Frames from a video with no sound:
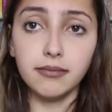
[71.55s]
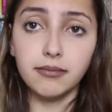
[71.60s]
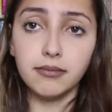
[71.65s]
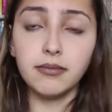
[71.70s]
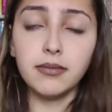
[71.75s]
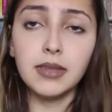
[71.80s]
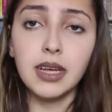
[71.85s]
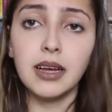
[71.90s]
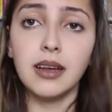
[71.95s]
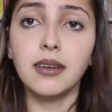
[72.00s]

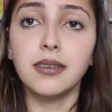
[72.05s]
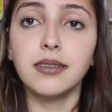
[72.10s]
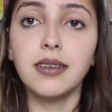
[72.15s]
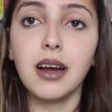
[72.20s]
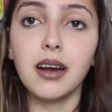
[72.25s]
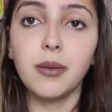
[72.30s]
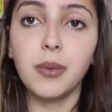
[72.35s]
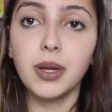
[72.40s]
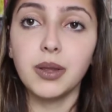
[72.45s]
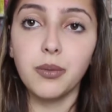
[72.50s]
Let's
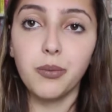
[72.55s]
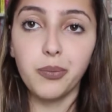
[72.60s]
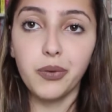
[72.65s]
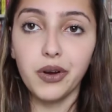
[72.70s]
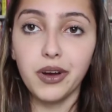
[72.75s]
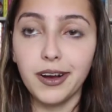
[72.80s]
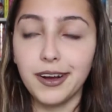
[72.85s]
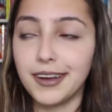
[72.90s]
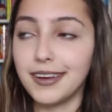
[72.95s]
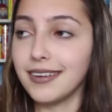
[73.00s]
talk about the
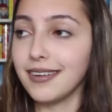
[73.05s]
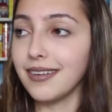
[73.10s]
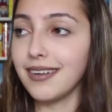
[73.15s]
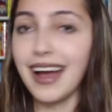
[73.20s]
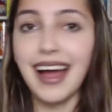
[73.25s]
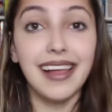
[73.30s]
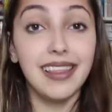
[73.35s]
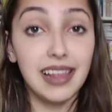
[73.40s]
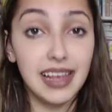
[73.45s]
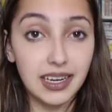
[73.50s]
book.
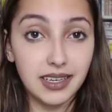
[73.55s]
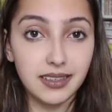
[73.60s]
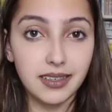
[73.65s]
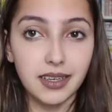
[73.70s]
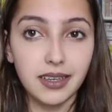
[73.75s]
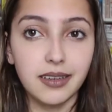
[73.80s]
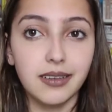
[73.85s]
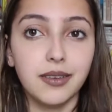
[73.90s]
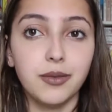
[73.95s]
I liked it.